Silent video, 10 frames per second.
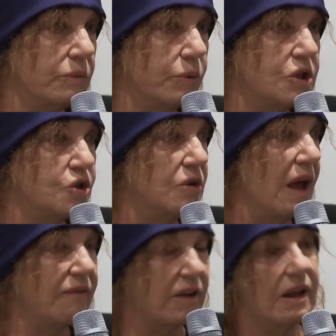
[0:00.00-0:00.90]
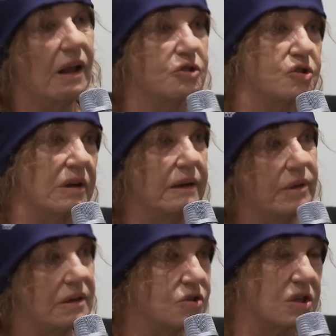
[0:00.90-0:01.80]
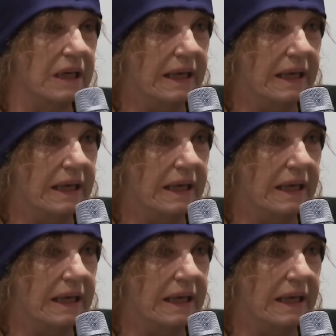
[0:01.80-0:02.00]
We should have a cultural image.